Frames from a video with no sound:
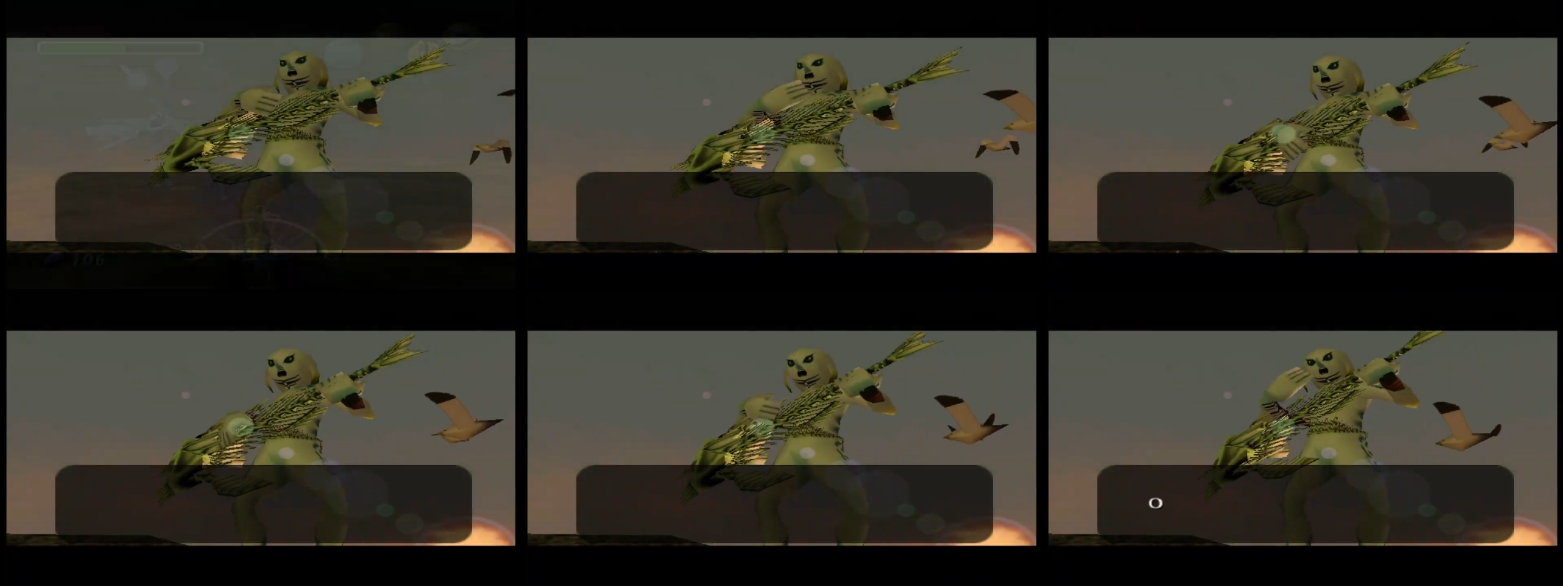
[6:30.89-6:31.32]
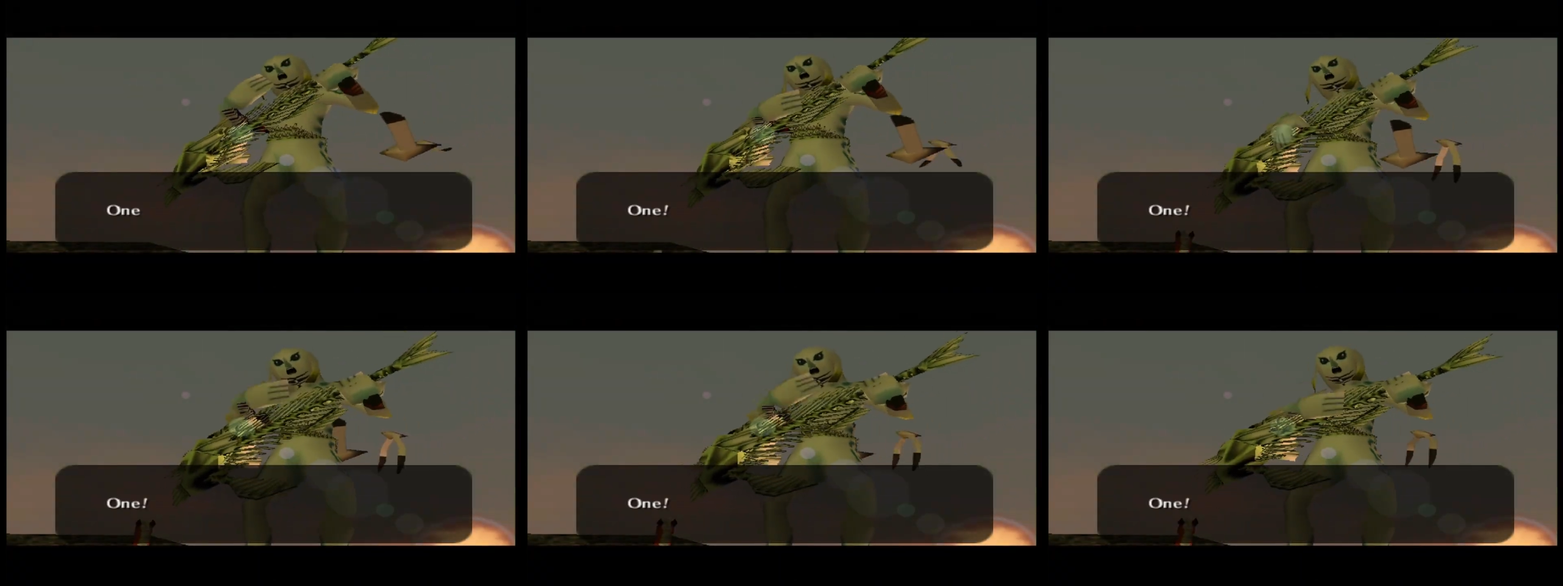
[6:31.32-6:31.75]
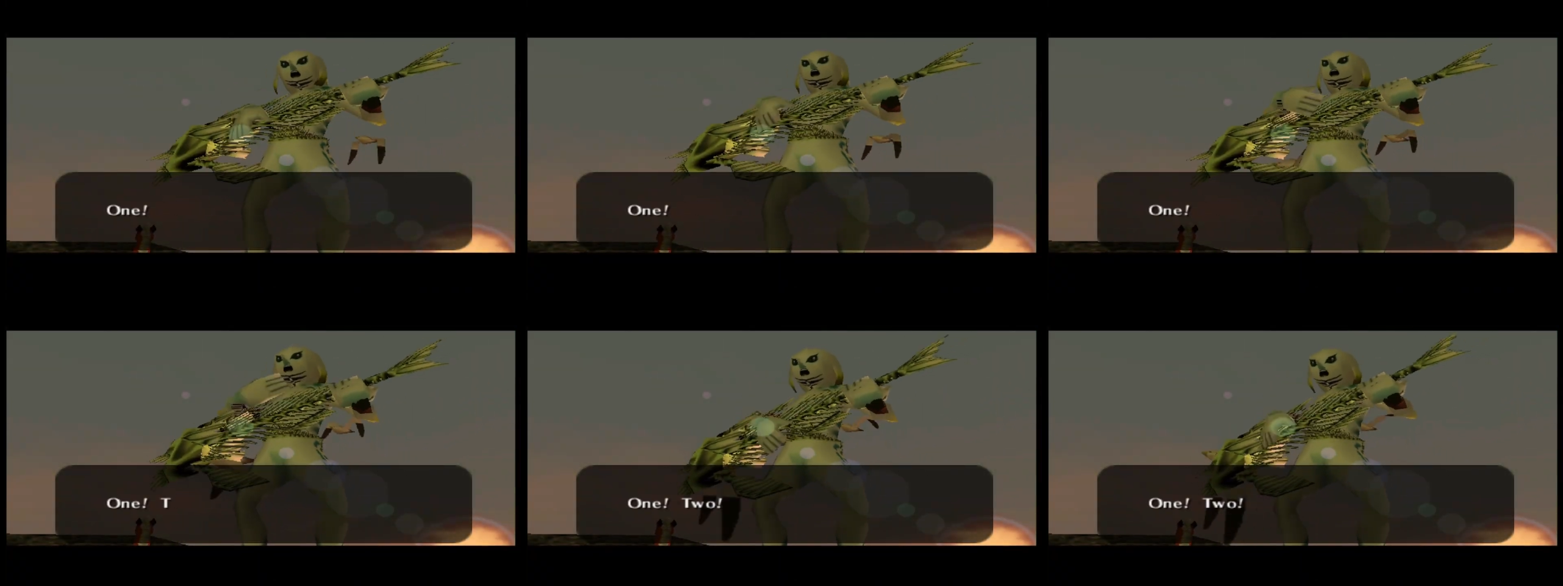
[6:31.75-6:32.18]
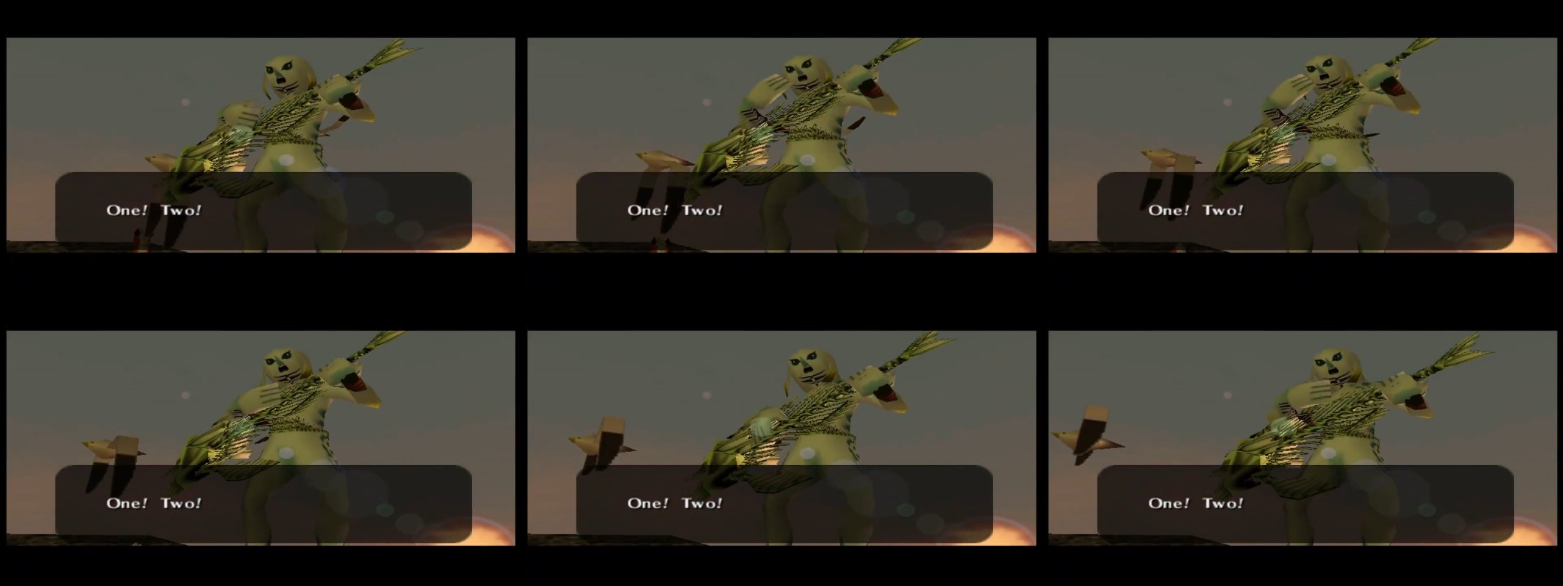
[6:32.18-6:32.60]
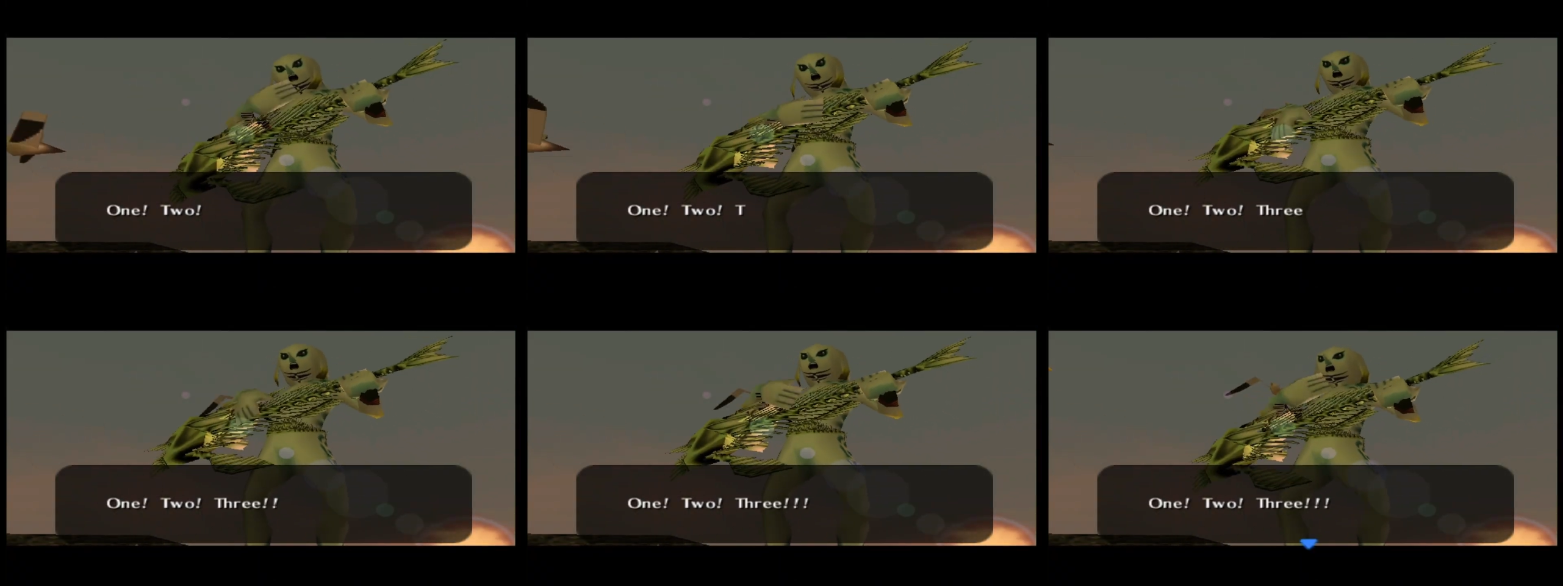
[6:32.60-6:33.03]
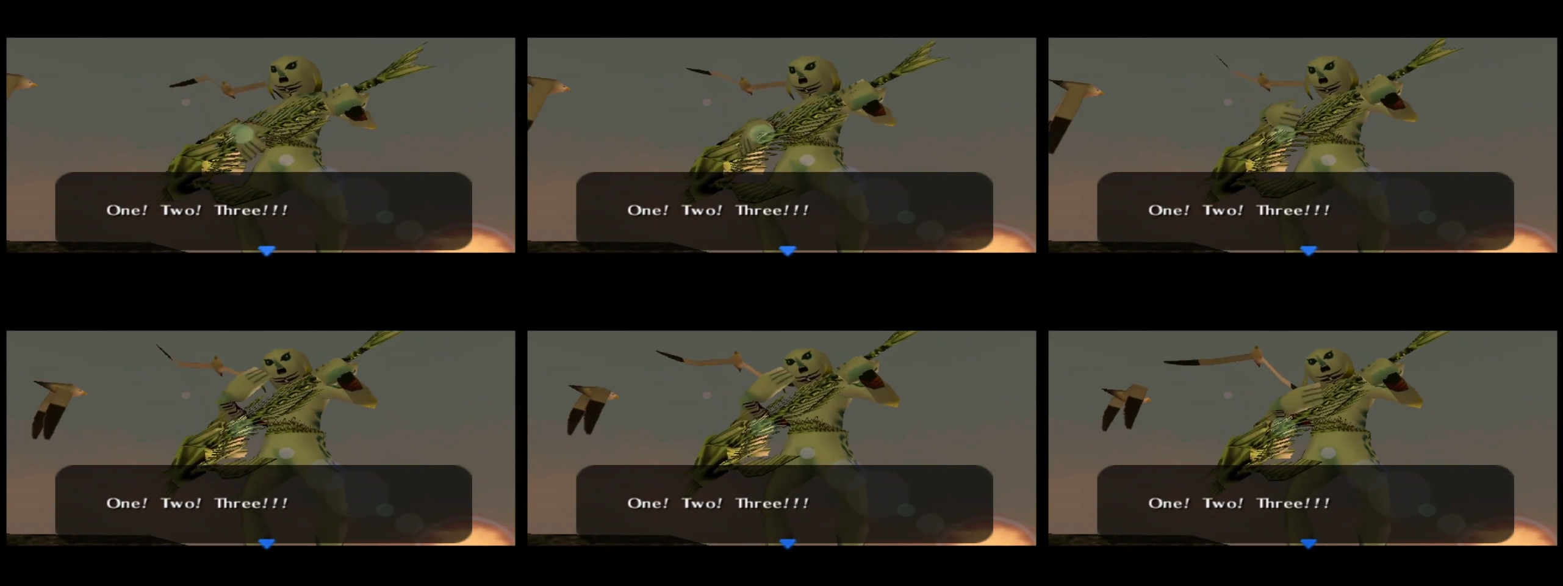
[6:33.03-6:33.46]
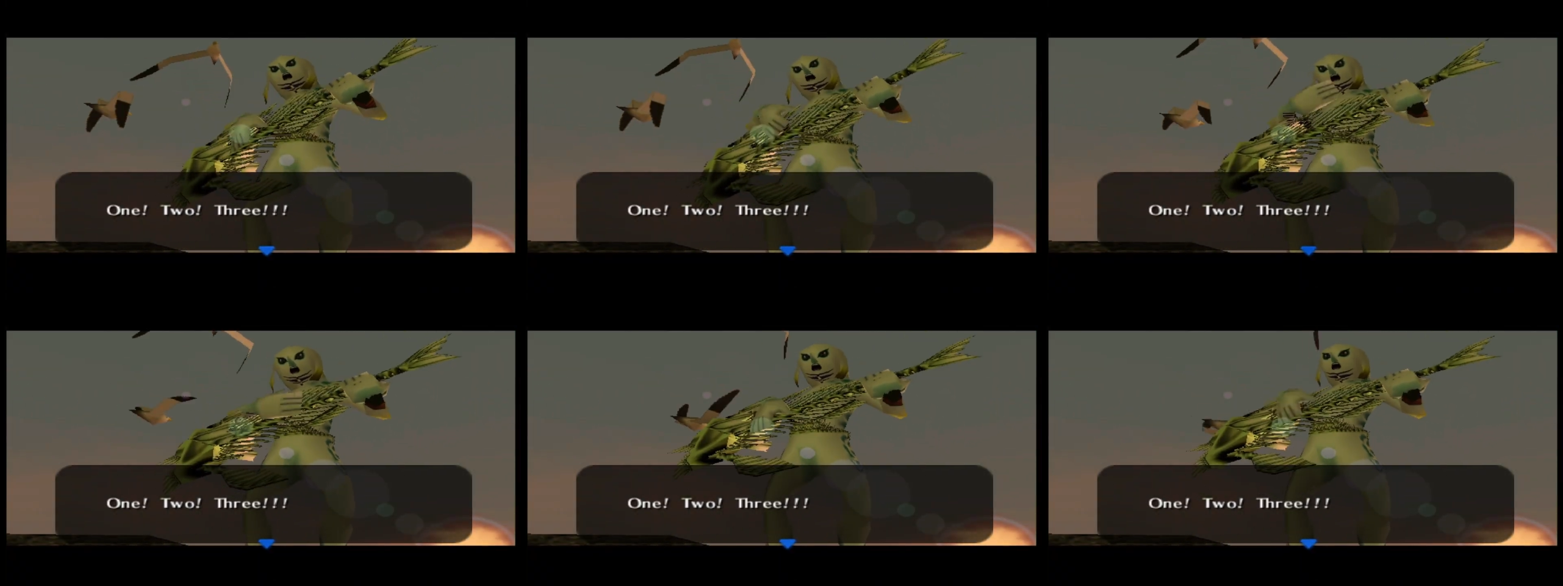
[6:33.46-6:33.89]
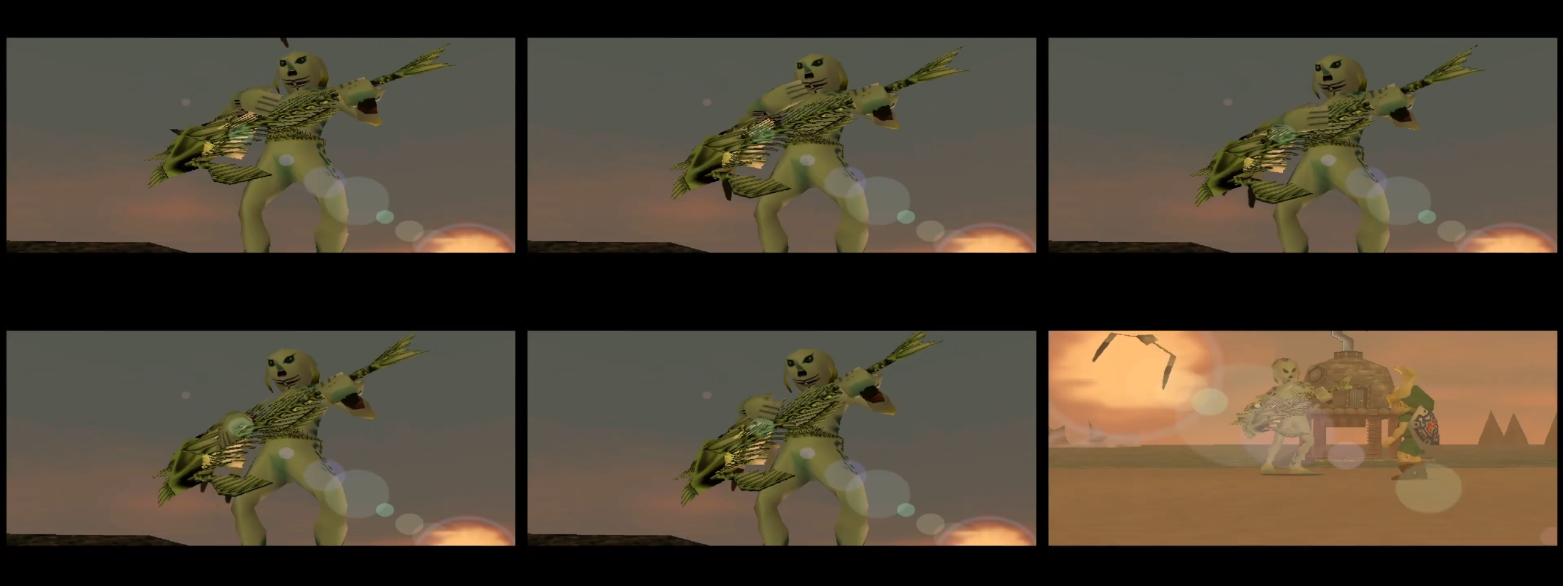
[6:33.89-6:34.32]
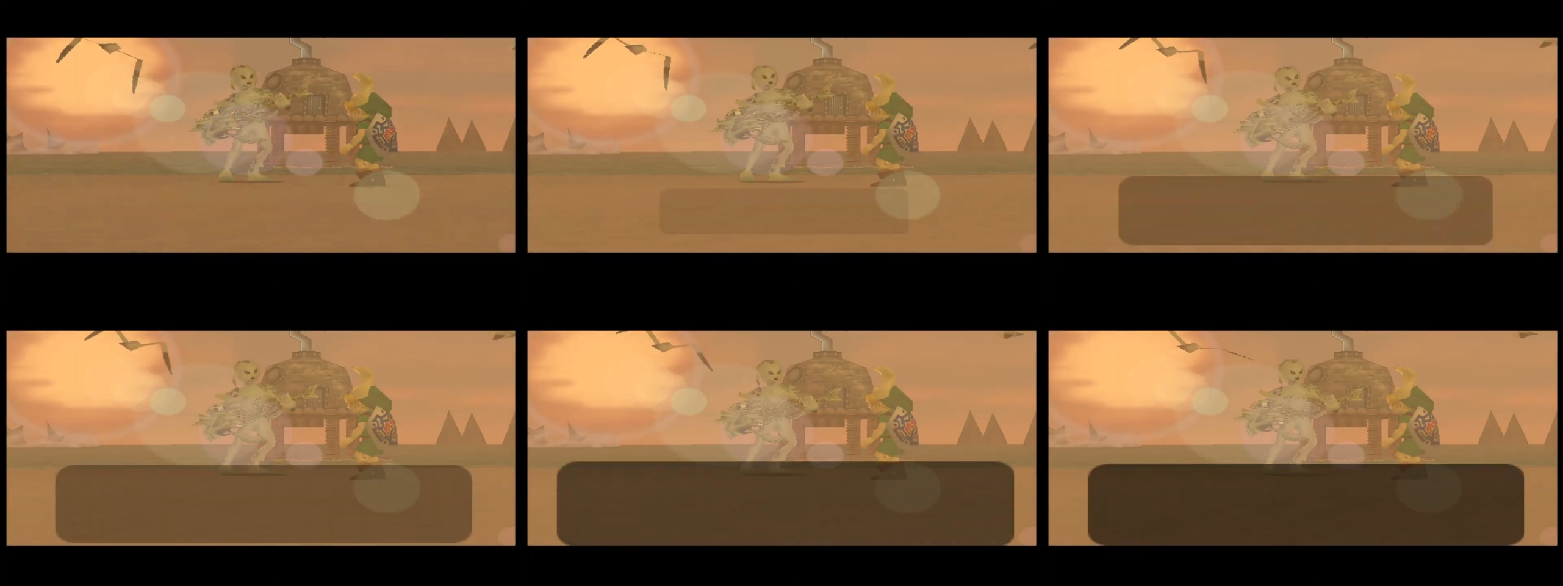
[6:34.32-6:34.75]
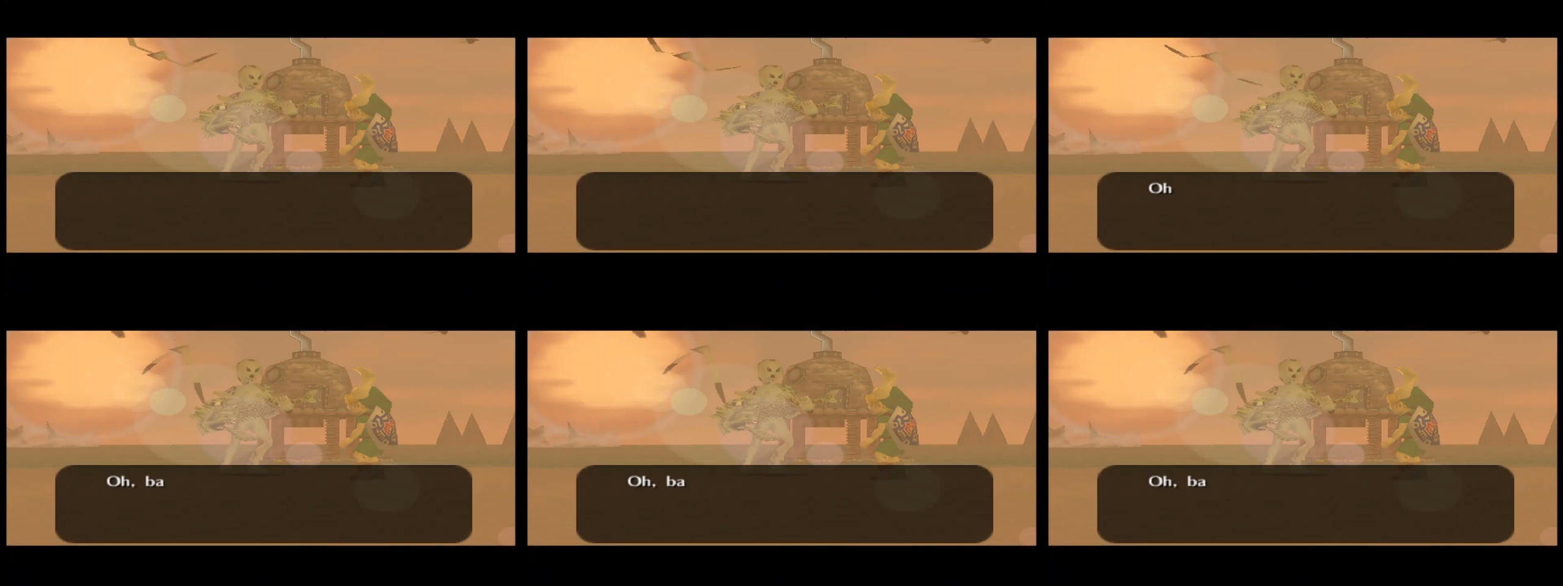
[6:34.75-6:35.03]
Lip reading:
Nobody's mouth can be seen.